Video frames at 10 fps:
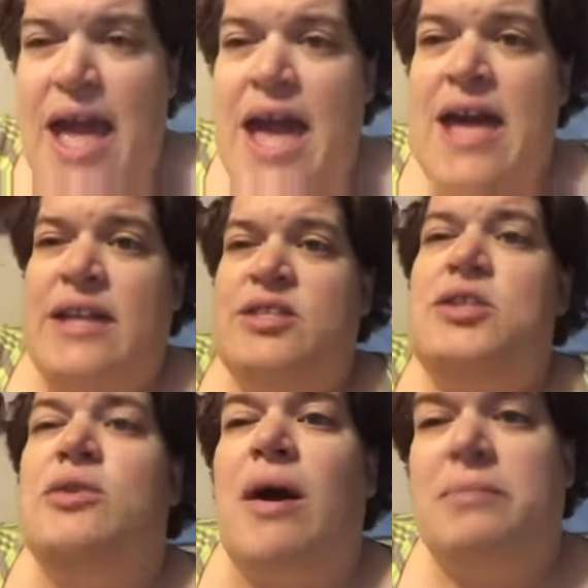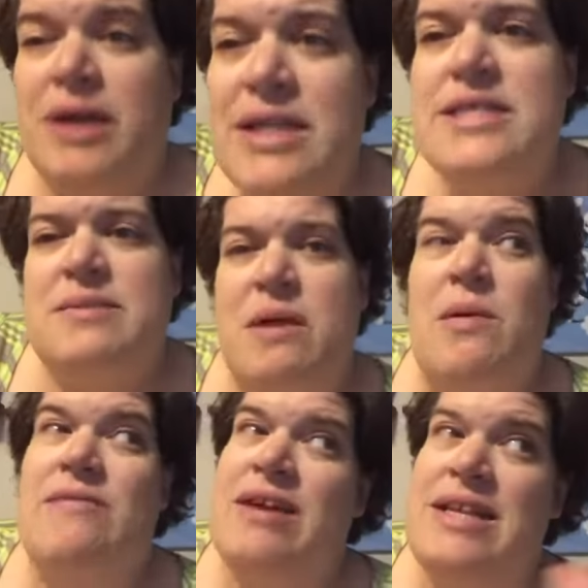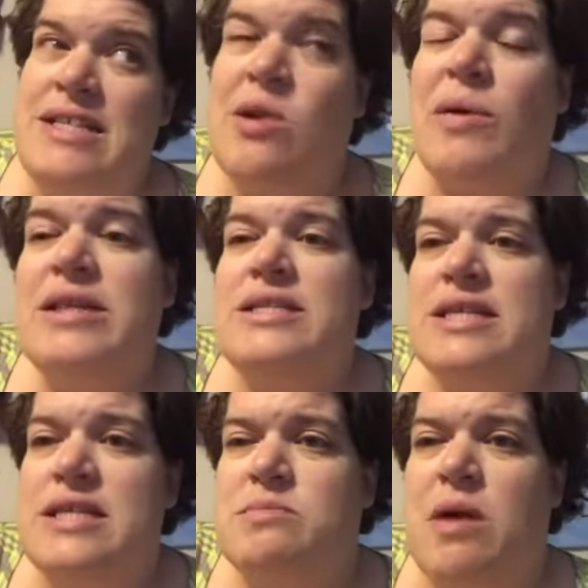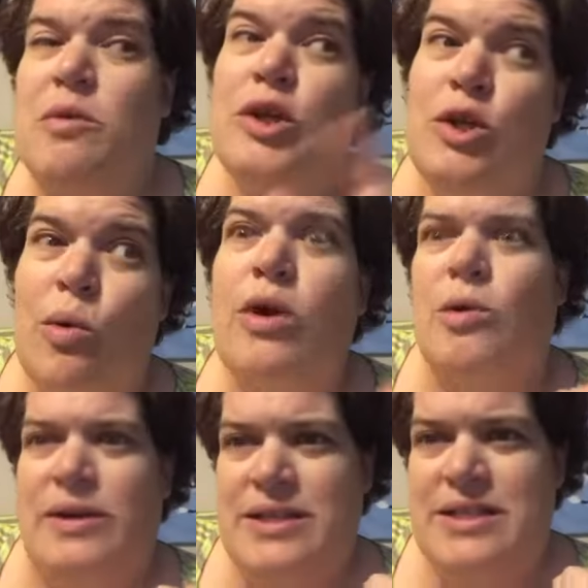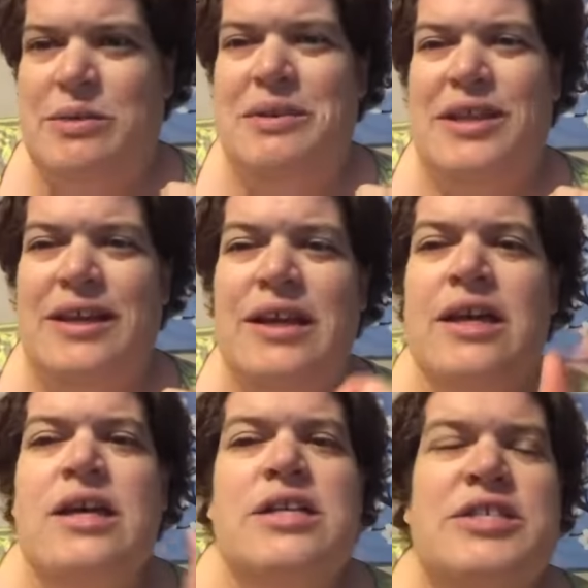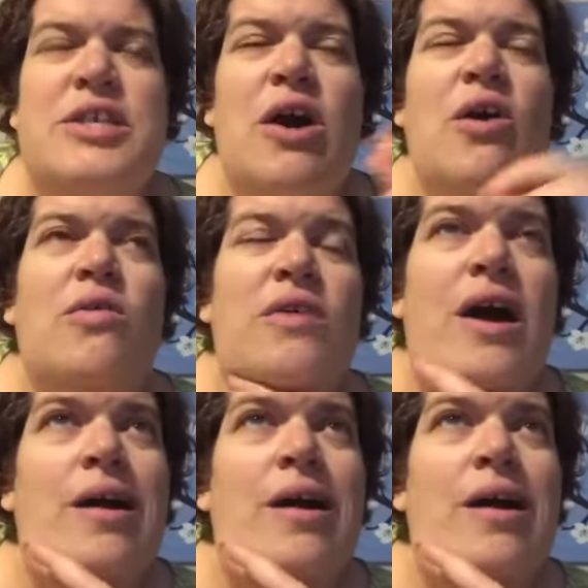and 2, I'm gonna see my wife, and he's going to see his mom, or you're going to deal with it. So